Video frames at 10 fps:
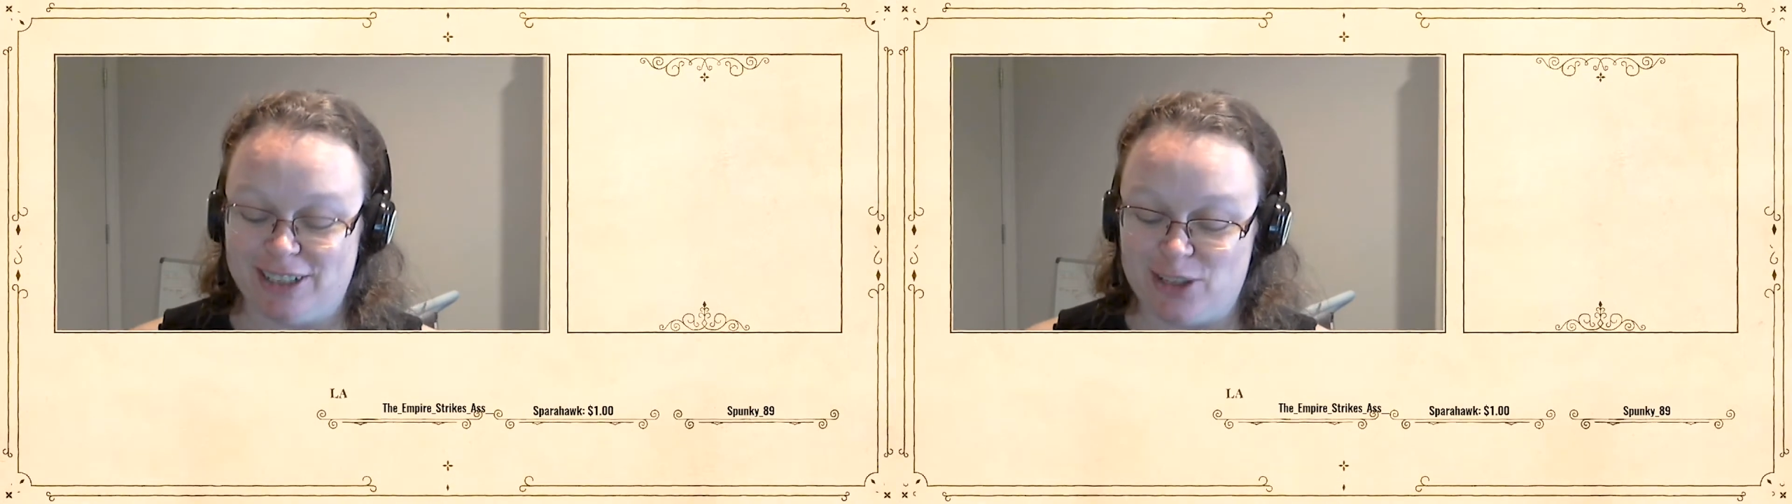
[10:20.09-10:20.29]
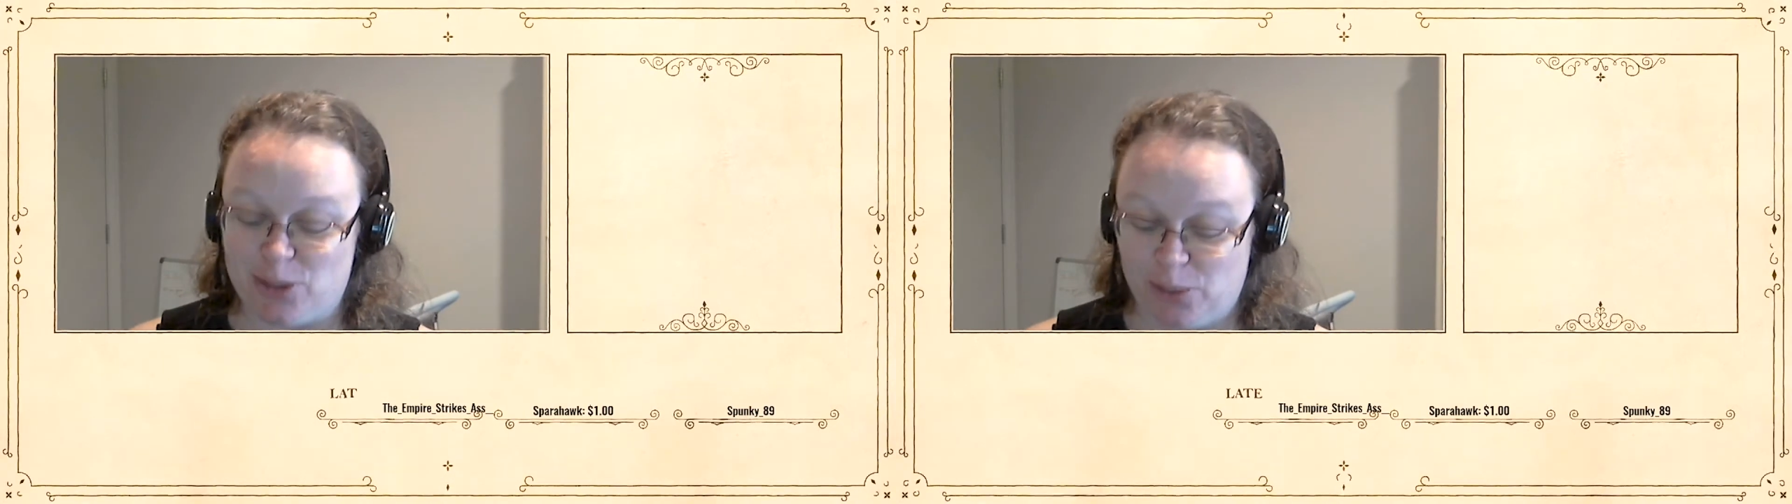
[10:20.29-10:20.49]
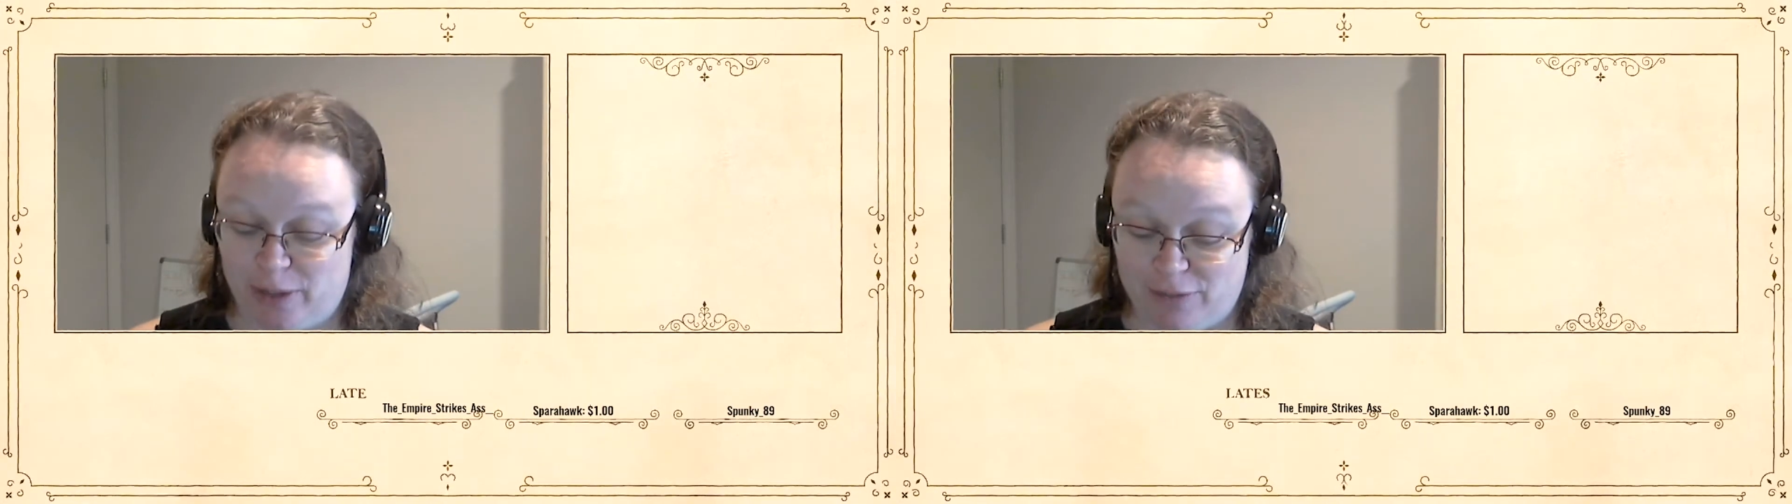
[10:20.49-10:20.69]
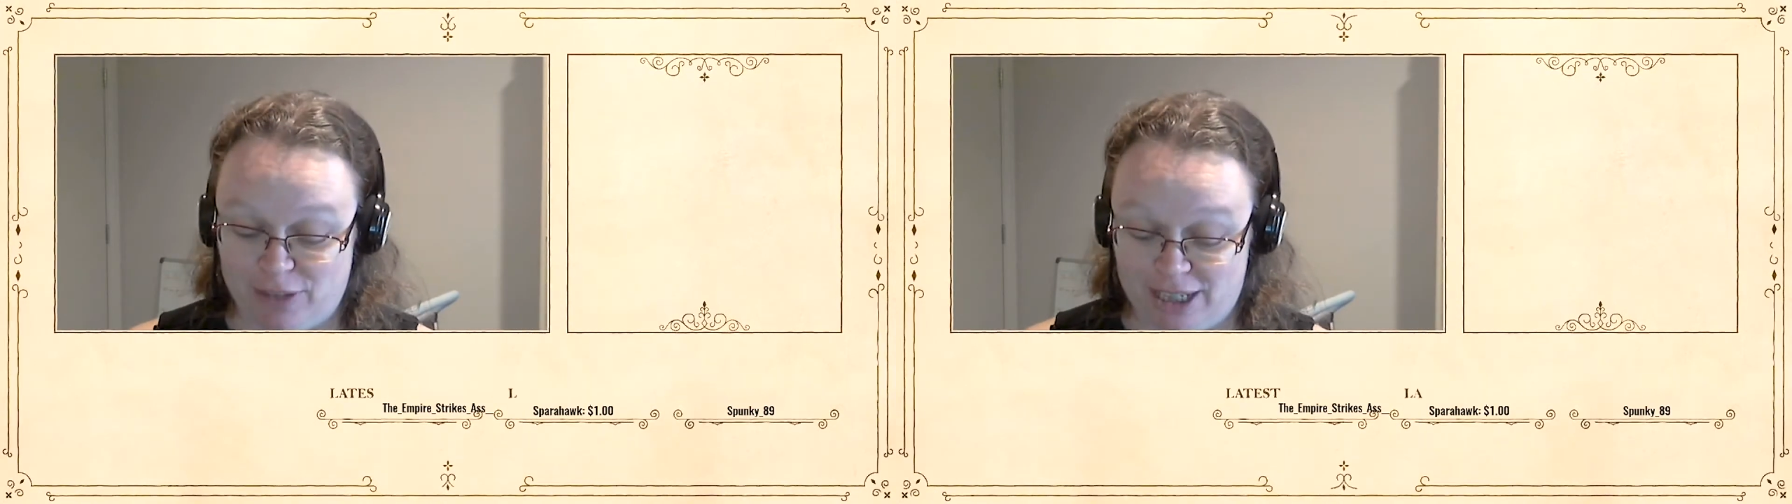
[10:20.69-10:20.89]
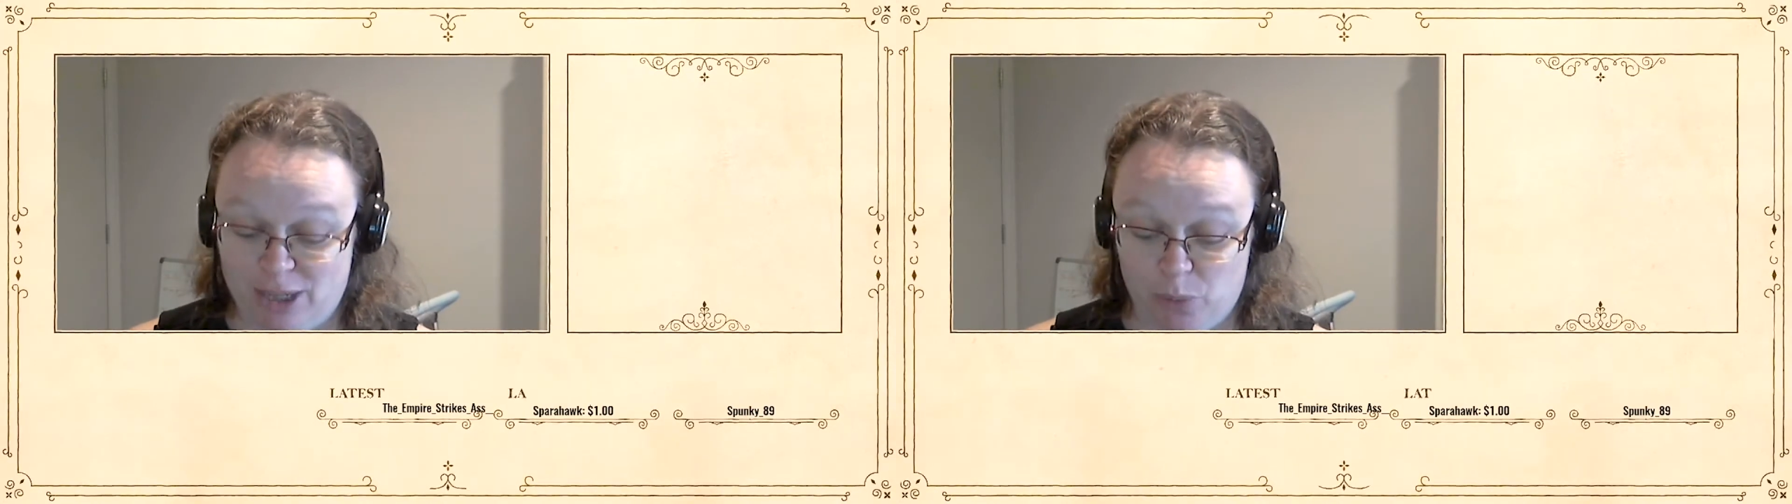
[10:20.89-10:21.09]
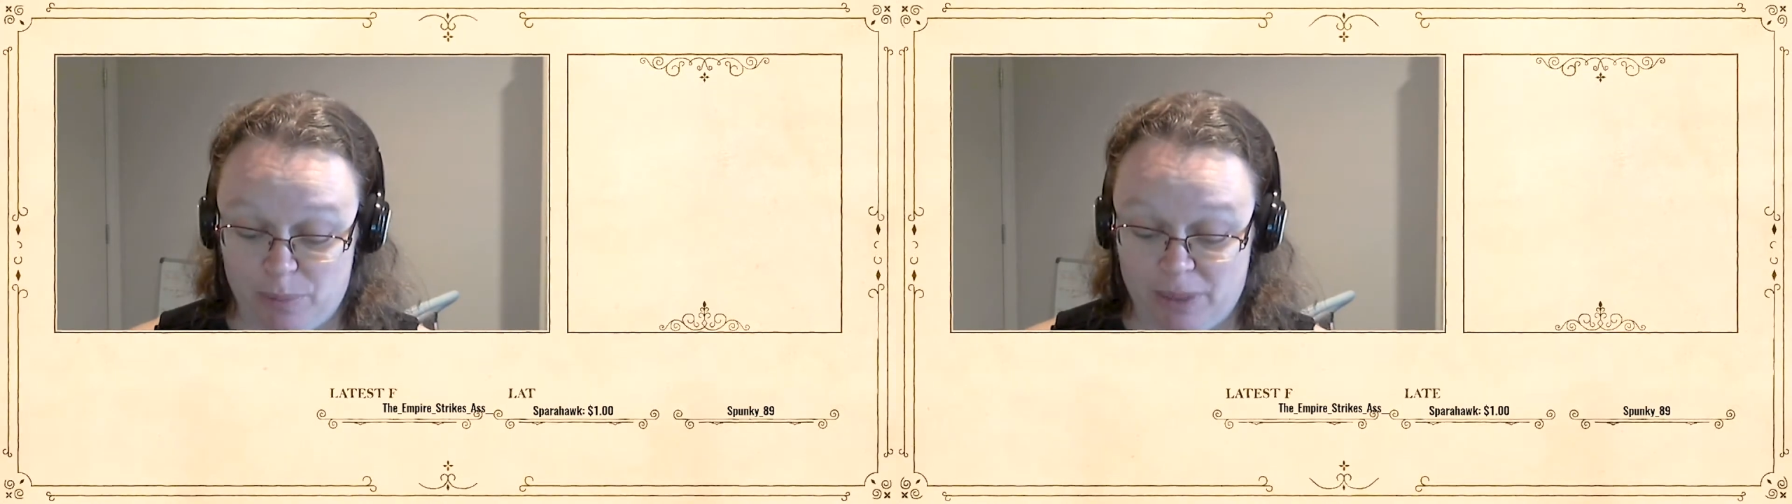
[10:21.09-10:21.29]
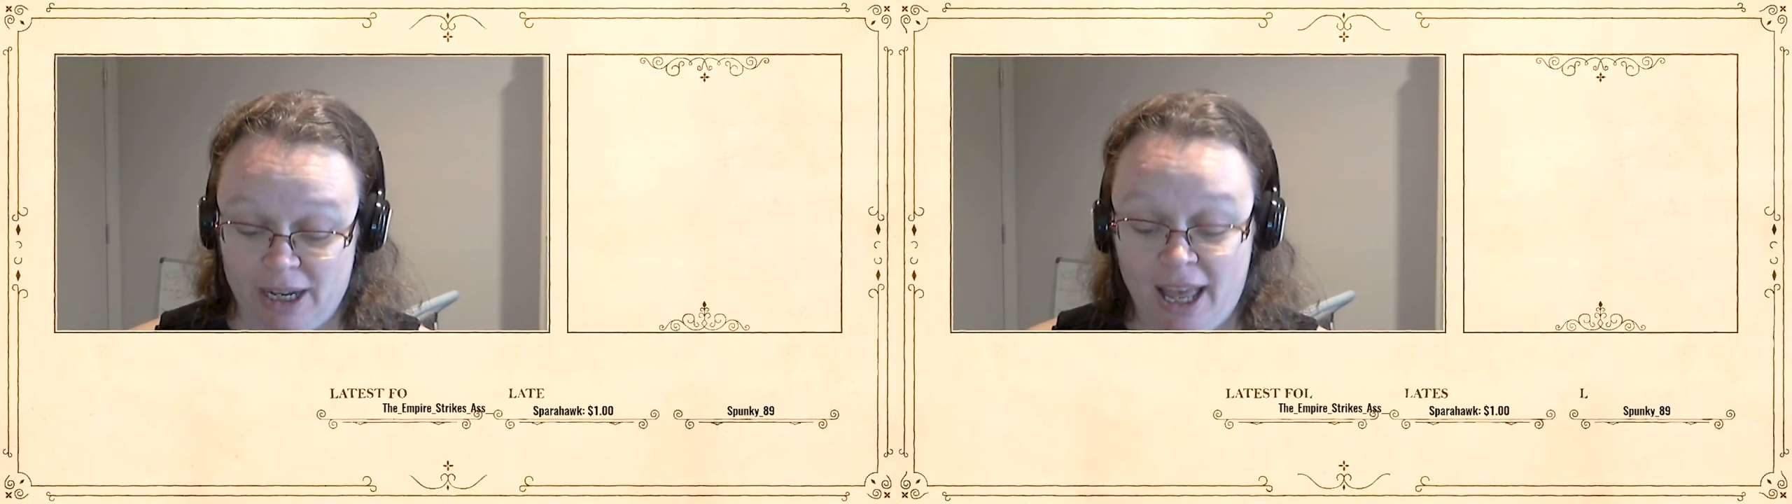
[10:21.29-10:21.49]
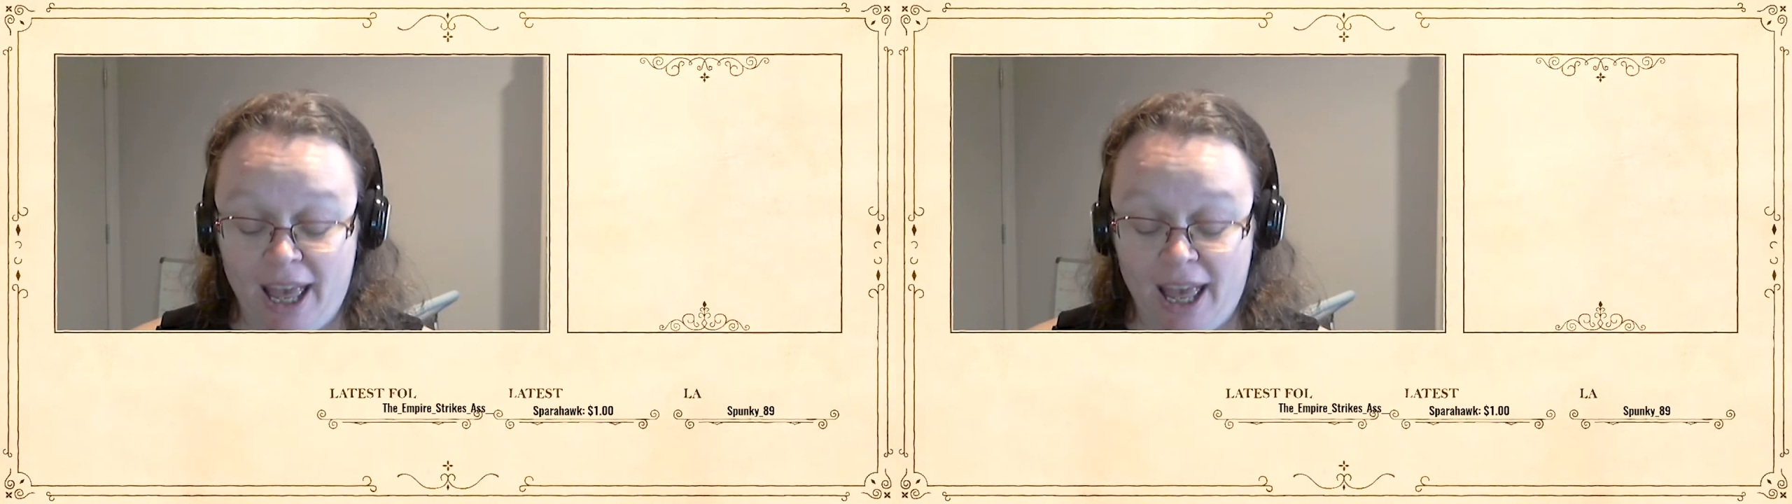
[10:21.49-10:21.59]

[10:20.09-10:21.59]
in the story of the Tin Woodman,